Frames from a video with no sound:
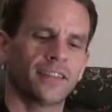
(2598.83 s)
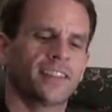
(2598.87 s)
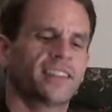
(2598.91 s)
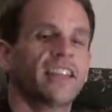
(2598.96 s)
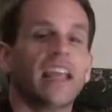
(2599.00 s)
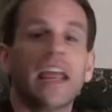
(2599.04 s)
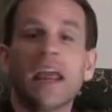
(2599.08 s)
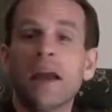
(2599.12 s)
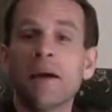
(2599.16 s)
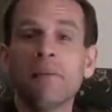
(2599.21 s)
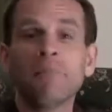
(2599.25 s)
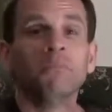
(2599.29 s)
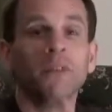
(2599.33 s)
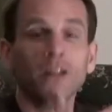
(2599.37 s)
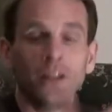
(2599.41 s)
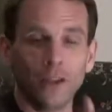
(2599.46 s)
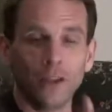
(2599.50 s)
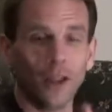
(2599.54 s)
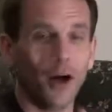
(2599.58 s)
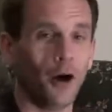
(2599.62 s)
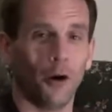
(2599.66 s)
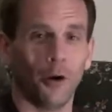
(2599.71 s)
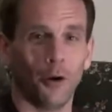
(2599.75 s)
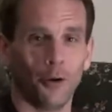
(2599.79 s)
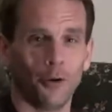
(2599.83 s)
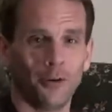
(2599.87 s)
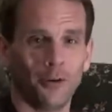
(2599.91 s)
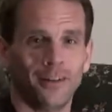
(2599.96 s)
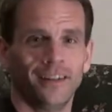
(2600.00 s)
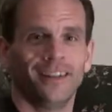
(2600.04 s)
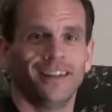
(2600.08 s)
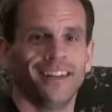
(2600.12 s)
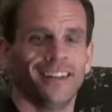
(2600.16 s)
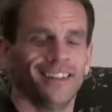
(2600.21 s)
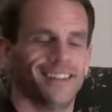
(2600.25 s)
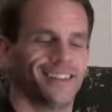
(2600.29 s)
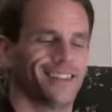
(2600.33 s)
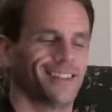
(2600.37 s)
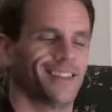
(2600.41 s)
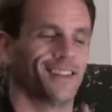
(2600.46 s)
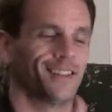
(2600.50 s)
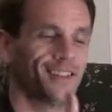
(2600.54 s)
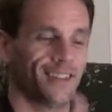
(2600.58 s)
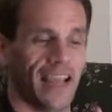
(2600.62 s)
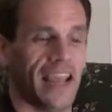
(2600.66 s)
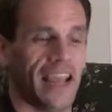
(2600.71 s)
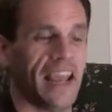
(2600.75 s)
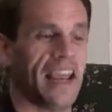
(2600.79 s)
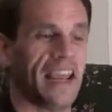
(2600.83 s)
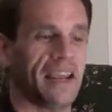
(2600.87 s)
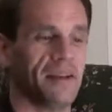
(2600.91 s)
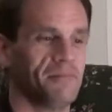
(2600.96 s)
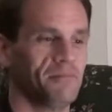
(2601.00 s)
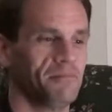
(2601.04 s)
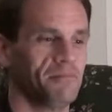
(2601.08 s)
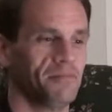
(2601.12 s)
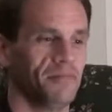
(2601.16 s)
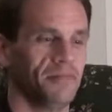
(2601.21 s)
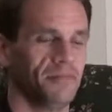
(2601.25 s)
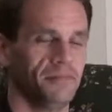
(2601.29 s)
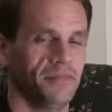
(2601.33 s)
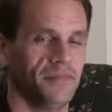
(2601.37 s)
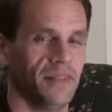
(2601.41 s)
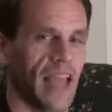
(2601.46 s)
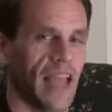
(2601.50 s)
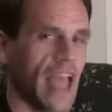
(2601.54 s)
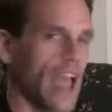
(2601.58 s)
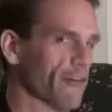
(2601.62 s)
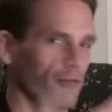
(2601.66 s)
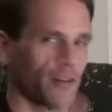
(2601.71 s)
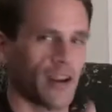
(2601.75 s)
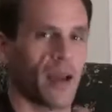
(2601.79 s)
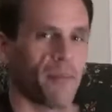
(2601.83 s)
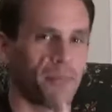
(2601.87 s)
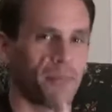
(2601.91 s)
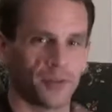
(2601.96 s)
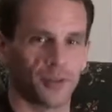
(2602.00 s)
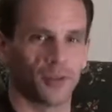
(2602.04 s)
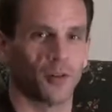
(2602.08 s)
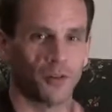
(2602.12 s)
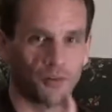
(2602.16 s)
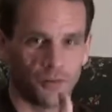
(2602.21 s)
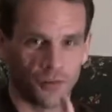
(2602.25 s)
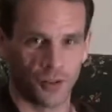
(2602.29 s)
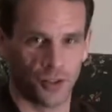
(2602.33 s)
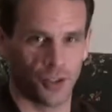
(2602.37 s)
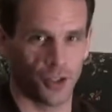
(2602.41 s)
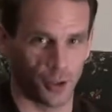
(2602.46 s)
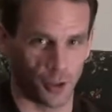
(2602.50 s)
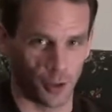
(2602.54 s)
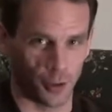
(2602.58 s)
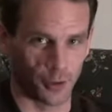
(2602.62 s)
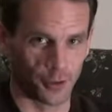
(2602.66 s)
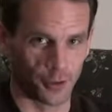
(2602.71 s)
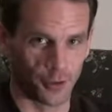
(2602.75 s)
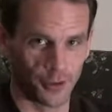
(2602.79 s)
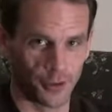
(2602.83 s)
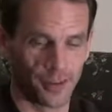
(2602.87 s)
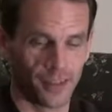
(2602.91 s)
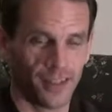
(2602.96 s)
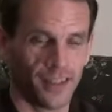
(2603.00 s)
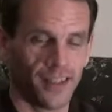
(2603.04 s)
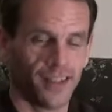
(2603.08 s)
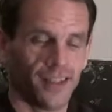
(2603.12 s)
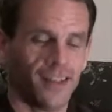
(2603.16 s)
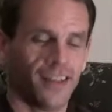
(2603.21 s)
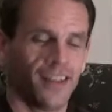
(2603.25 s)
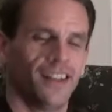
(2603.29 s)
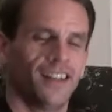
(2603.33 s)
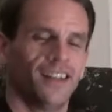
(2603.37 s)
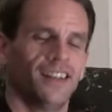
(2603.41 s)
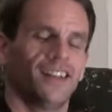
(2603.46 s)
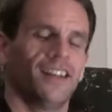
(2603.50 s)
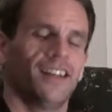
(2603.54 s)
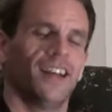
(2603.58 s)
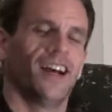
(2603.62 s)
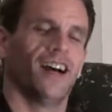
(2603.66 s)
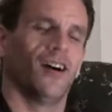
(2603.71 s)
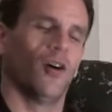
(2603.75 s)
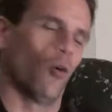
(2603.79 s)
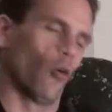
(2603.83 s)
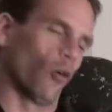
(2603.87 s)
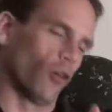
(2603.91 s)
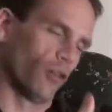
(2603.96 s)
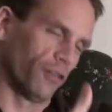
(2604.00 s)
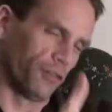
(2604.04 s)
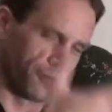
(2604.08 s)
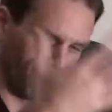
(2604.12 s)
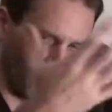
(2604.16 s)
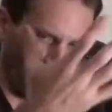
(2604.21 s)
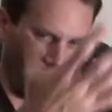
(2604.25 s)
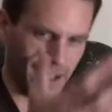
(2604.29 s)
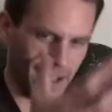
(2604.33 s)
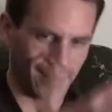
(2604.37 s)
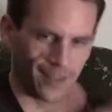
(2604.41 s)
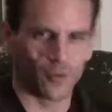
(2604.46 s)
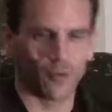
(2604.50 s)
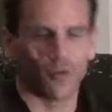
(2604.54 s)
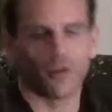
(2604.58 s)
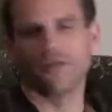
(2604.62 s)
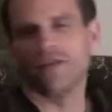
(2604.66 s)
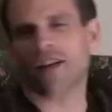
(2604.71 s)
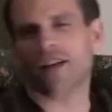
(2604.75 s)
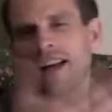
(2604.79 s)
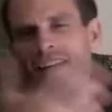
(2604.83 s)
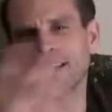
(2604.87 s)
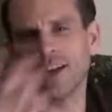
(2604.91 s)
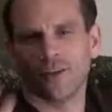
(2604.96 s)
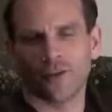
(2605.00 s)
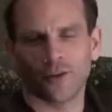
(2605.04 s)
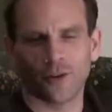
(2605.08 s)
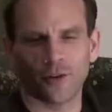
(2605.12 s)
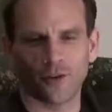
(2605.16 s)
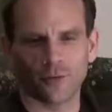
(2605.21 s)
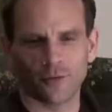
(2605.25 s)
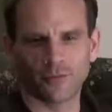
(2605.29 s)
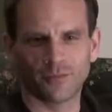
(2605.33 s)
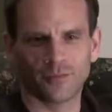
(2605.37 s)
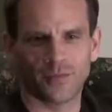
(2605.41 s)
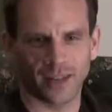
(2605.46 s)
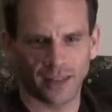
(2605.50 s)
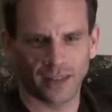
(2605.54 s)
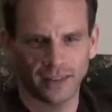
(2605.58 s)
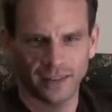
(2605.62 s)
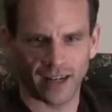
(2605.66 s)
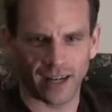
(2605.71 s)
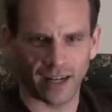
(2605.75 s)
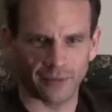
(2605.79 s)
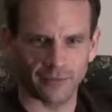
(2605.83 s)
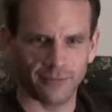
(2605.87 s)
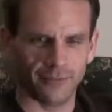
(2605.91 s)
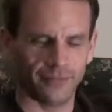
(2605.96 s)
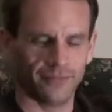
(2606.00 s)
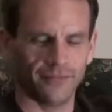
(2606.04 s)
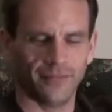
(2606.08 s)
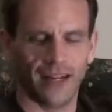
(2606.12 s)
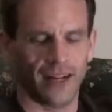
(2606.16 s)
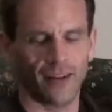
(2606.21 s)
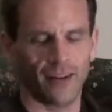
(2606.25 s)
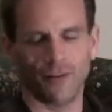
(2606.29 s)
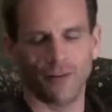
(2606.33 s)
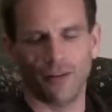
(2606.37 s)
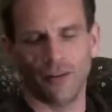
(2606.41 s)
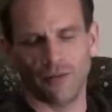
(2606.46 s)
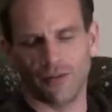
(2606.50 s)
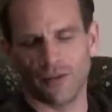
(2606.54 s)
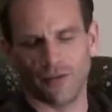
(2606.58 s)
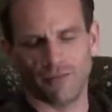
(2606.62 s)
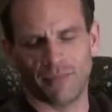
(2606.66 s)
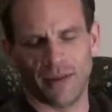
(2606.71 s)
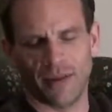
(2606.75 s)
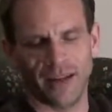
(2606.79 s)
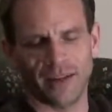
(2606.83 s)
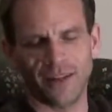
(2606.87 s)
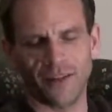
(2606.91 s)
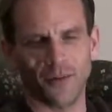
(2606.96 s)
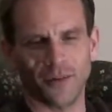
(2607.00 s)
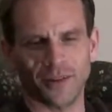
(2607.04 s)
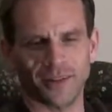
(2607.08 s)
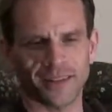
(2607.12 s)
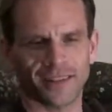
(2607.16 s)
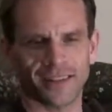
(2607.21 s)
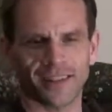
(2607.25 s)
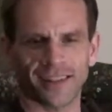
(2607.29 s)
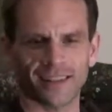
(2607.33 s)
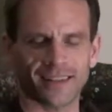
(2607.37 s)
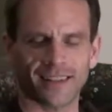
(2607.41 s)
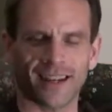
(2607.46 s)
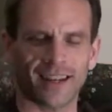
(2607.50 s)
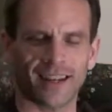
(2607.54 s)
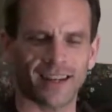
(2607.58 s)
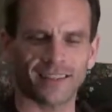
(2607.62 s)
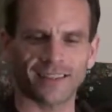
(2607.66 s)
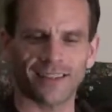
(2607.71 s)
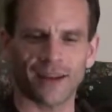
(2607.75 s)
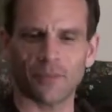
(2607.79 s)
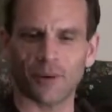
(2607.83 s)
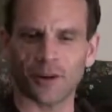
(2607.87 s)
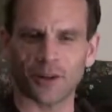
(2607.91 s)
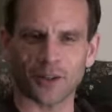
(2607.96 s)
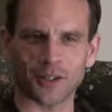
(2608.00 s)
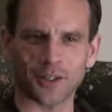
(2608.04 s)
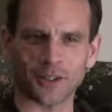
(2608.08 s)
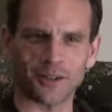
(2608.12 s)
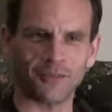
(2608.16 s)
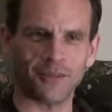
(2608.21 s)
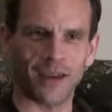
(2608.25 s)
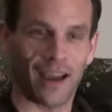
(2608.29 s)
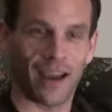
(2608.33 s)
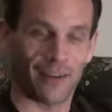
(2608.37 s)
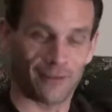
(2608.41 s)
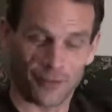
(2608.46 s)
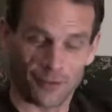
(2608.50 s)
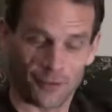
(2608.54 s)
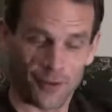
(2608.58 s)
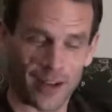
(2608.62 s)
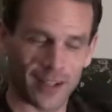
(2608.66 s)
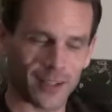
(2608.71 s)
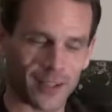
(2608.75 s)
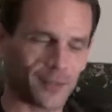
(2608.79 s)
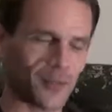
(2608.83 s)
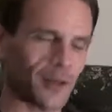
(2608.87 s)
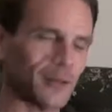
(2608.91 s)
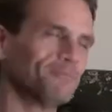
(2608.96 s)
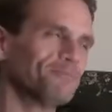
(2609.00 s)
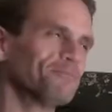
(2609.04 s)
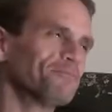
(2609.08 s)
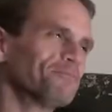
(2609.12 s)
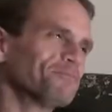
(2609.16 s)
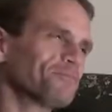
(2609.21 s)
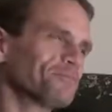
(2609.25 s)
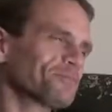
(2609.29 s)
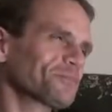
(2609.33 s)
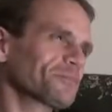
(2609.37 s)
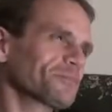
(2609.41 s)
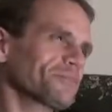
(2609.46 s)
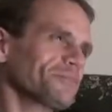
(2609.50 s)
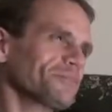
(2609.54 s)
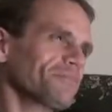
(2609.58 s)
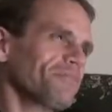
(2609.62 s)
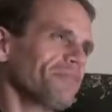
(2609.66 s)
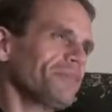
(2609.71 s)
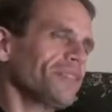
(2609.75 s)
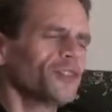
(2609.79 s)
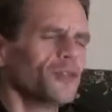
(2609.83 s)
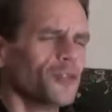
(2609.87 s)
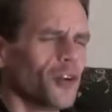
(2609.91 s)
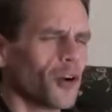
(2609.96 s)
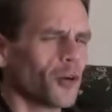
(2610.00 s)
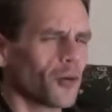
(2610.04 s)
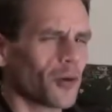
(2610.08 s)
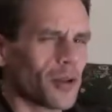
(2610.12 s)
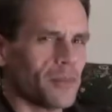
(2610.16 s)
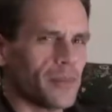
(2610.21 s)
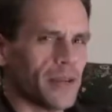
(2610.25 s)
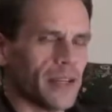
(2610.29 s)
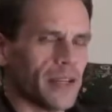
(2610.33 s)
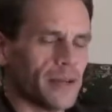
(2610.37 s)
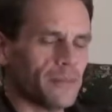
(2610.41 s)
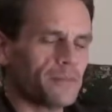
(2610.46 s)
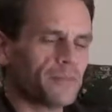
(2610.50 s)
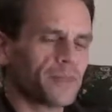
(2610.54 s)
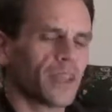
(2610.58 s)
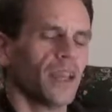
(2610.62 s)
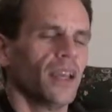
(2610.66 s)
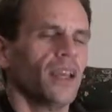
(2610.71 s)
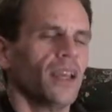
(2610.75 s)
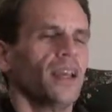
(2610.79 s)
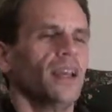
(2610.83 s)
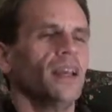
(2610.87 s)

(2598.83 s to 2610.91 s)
Sam Malone is the same every episode of Cheers, or of Friends, or of any other sitcom. I don't know if there have been new ones since then. I stopped watching them after Friends, but you know what I mean.